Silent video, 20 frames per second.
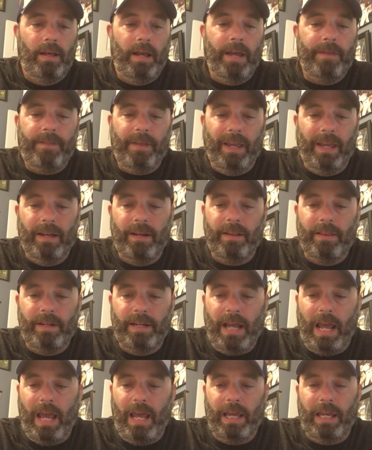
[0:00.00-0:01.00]
at the end of the
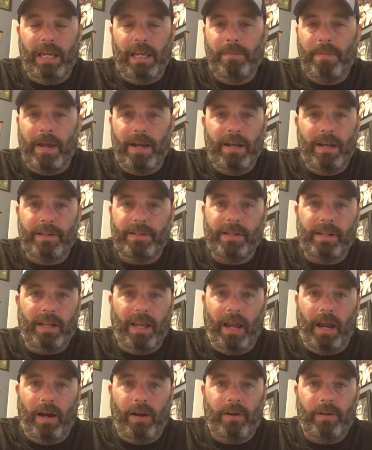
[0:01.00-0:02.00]
day, eBay doesn't
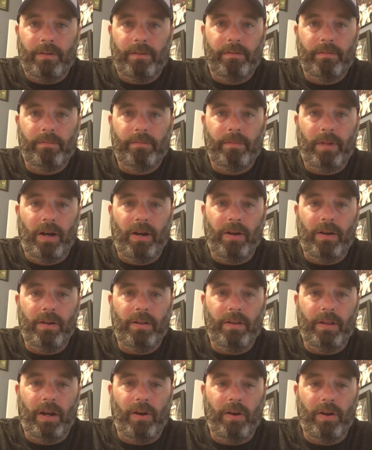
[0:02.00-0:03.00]
care. They're
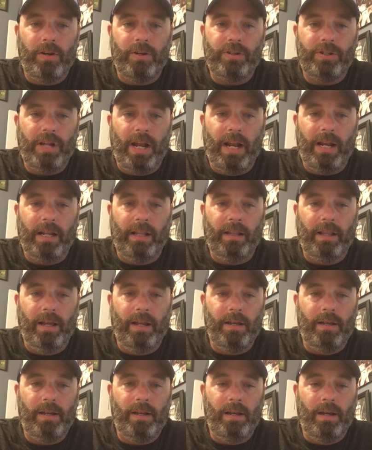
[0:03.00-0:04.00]
they're understanding
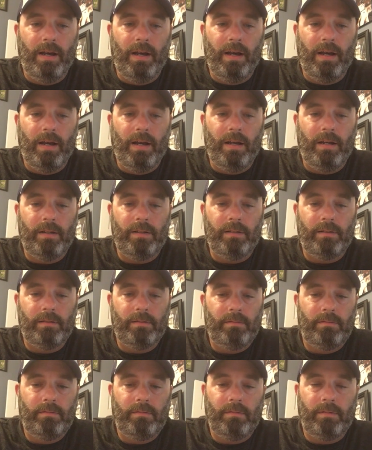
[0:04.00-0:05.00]
that uh,
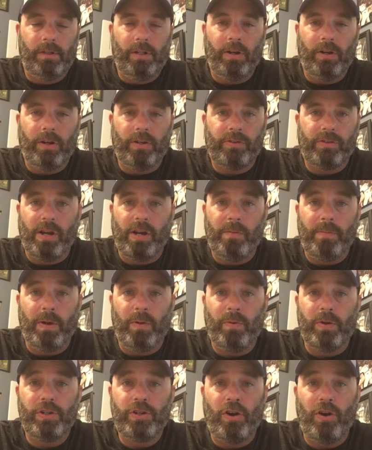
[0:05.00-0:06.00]
there's going to be
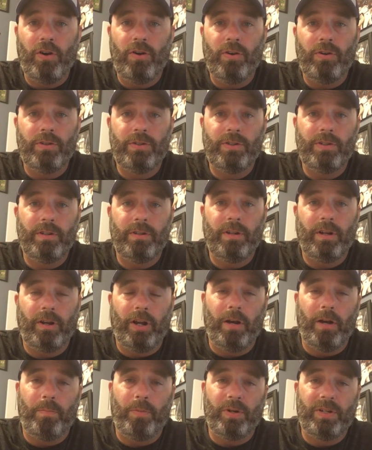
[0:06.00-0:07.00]
returns. They're
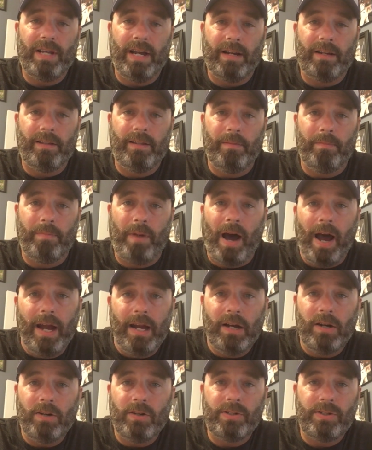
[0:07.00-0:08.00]
going to protect the
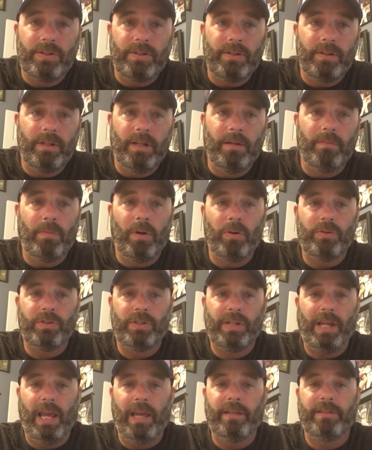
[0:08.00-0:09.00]
buyers in
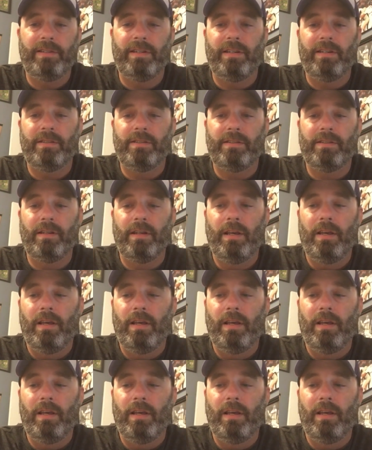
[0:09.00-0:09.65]
most cases,